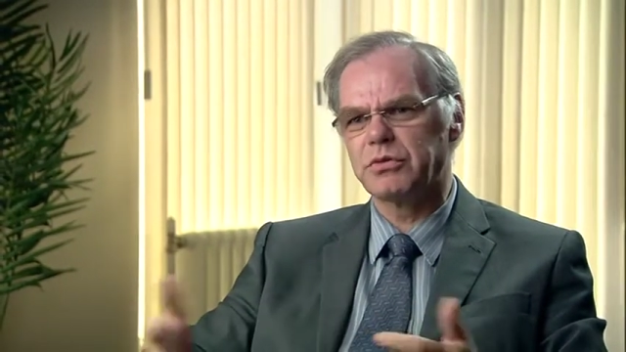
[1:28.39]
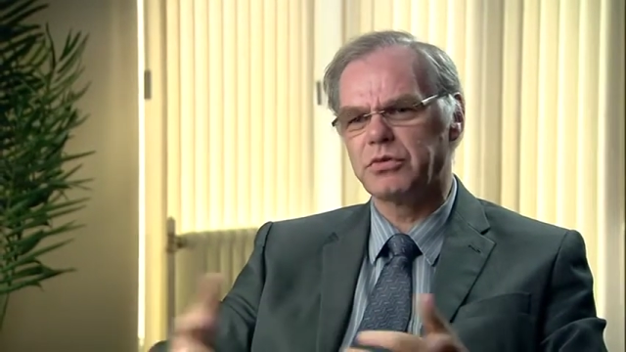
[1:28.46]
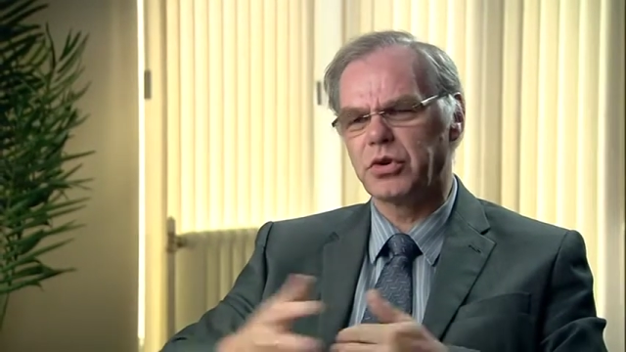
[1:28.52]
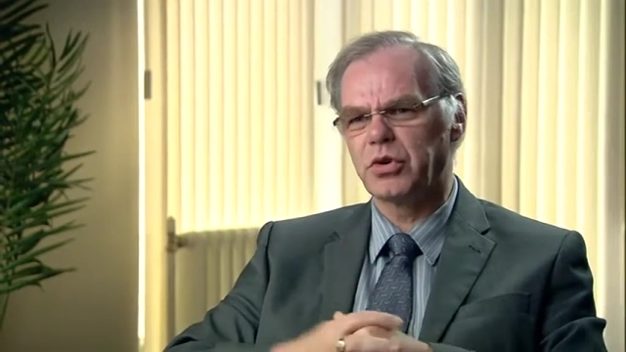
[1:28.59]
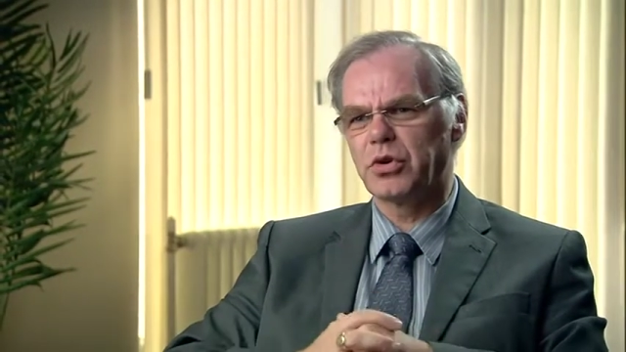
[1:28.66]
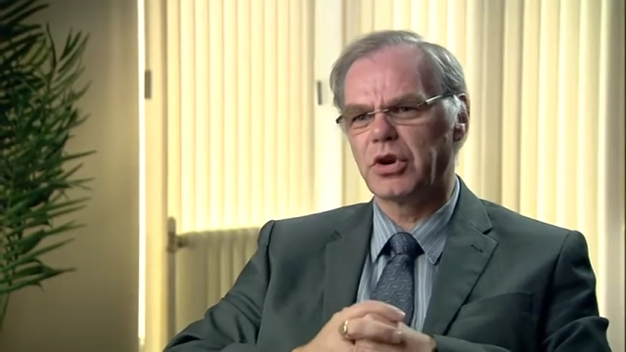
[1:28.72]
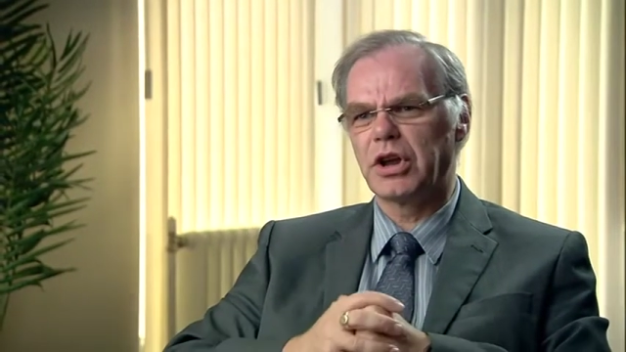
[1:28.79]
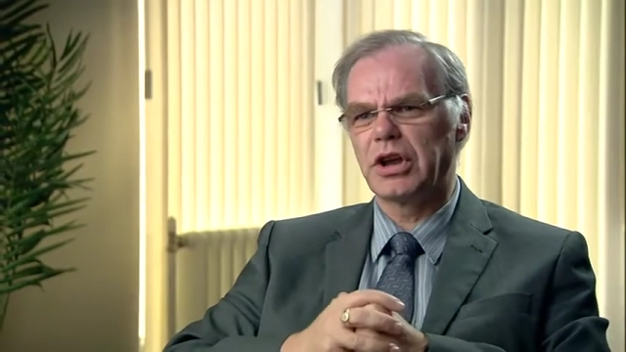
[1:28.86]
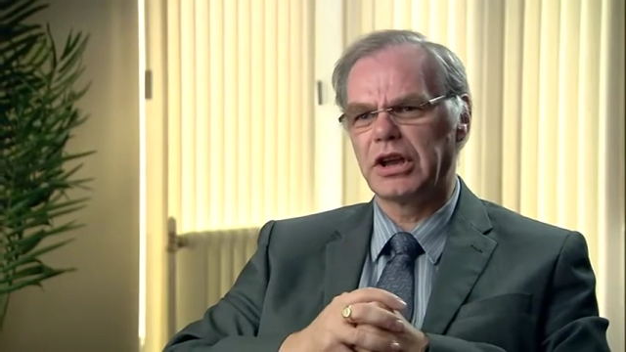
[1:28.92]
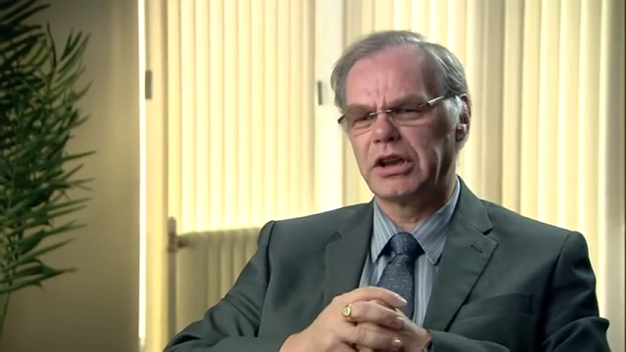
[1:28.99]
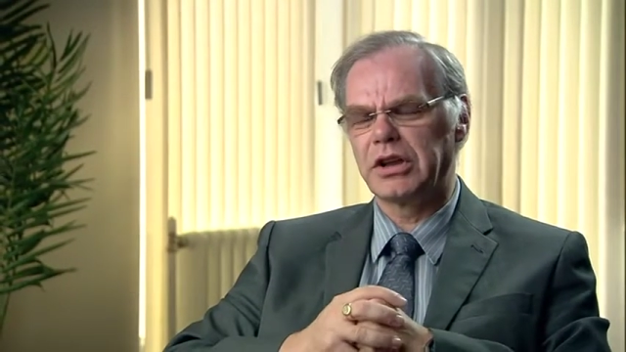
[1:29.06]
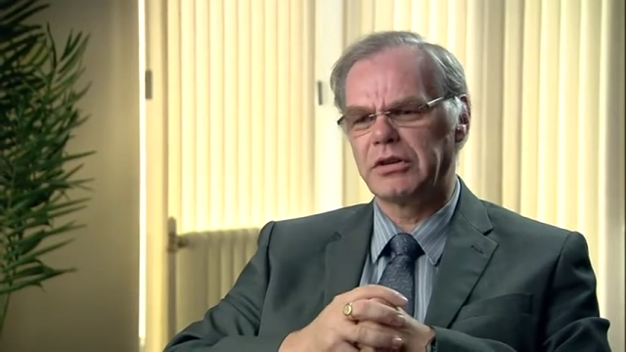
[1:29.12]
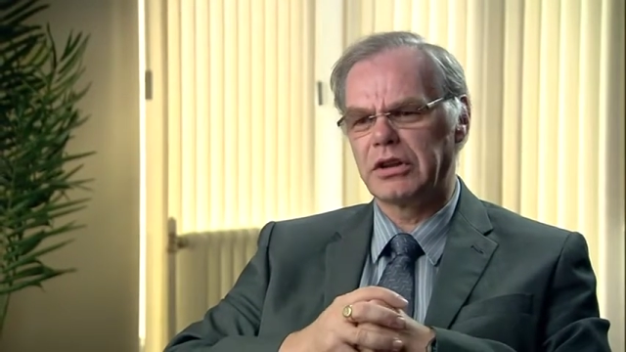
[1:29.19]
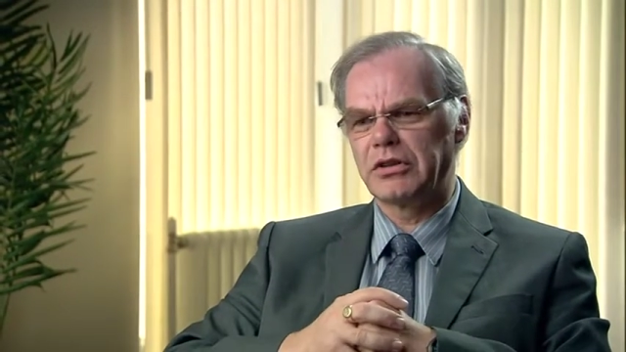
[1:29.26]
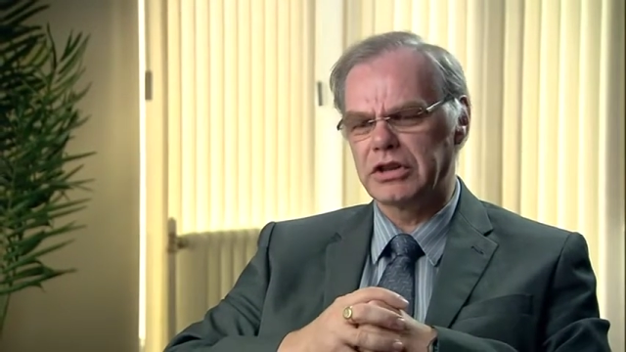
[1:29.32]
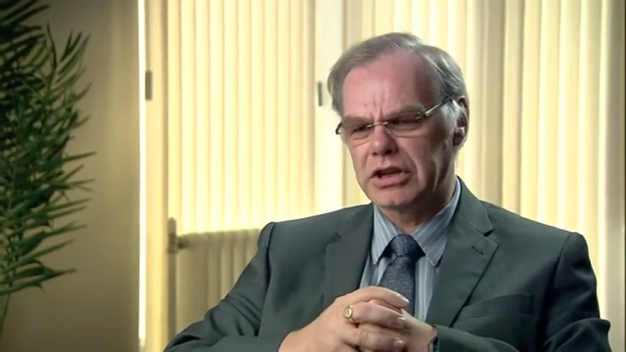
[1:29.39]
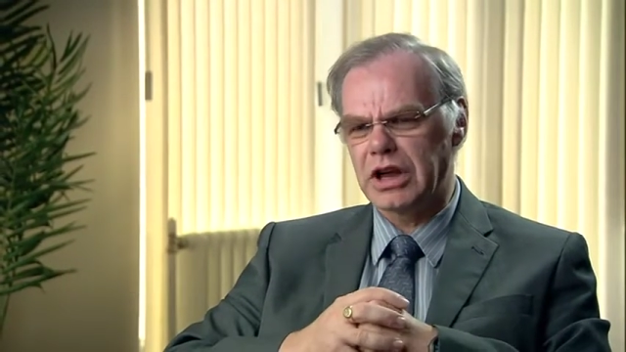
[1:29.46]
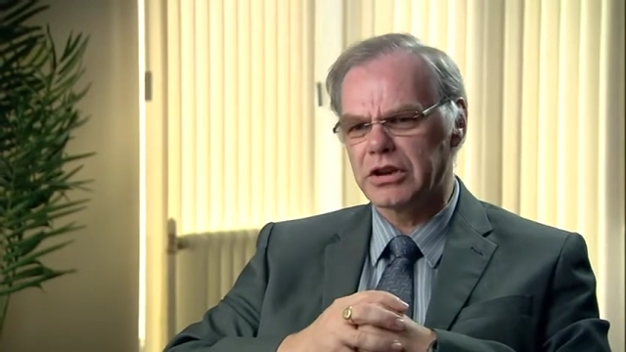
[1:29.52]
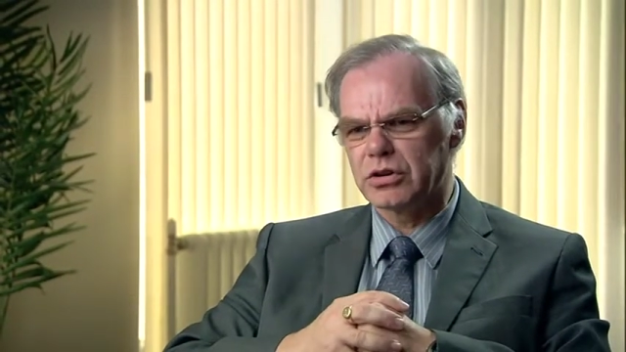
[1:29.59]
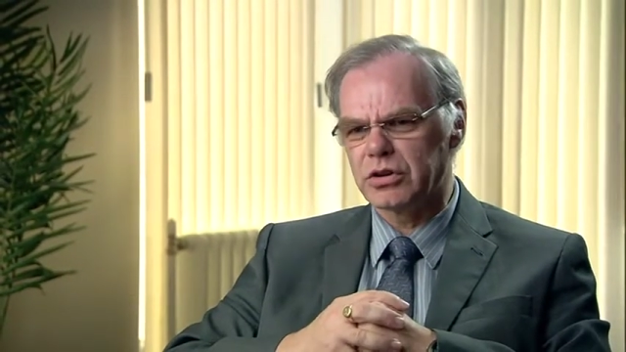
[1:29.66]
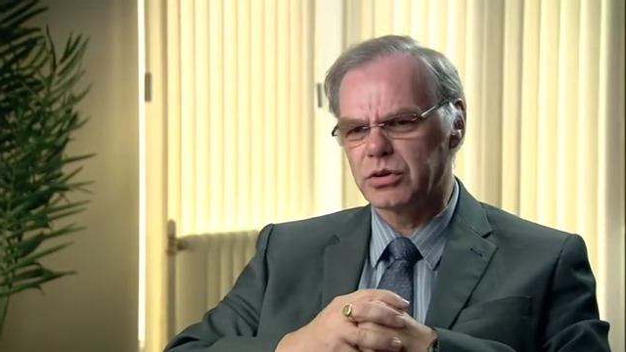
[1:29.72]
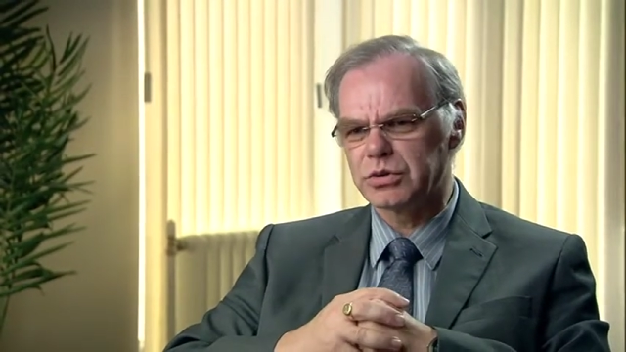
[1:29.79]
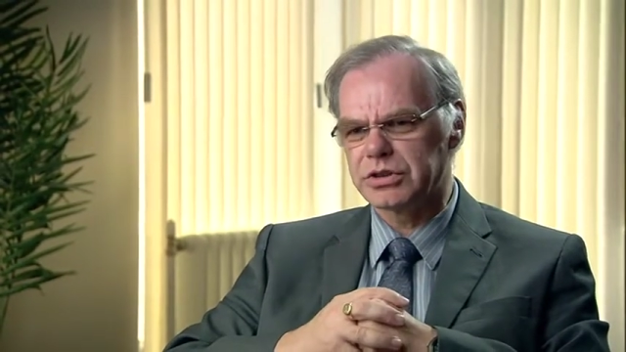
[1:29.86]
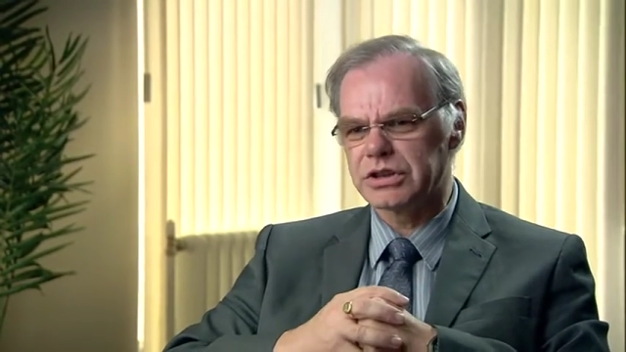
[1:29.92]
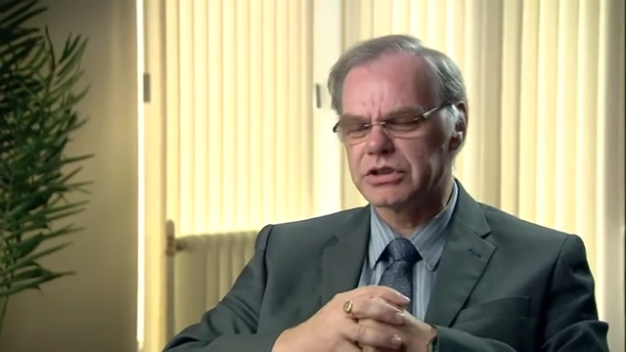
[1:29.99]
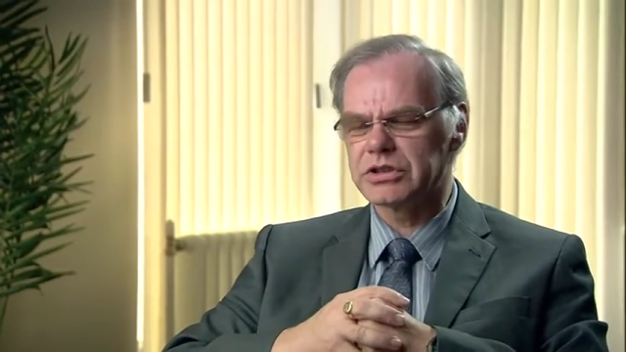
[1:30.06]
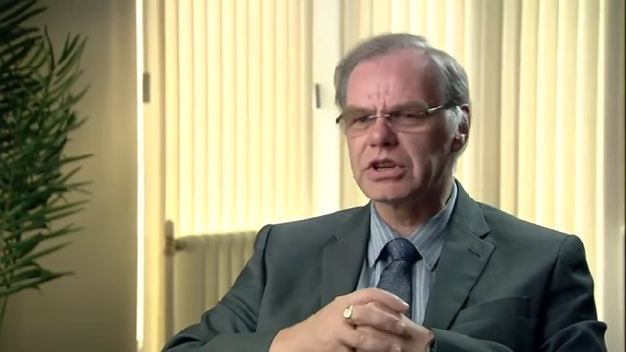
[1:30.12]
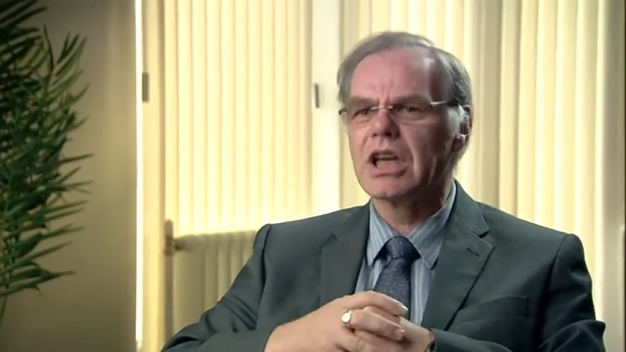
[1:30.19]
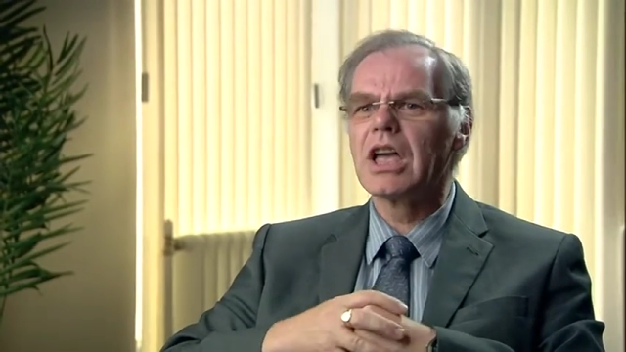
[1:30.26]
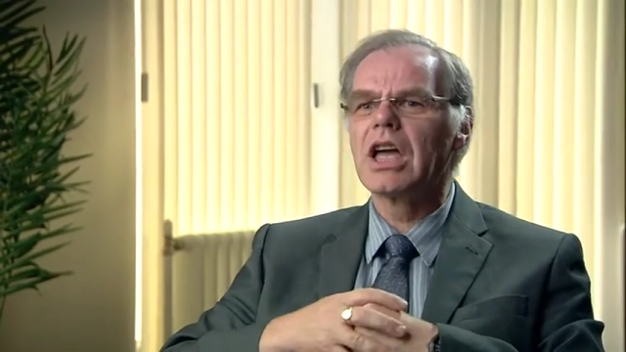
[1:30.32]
for the diagnosis.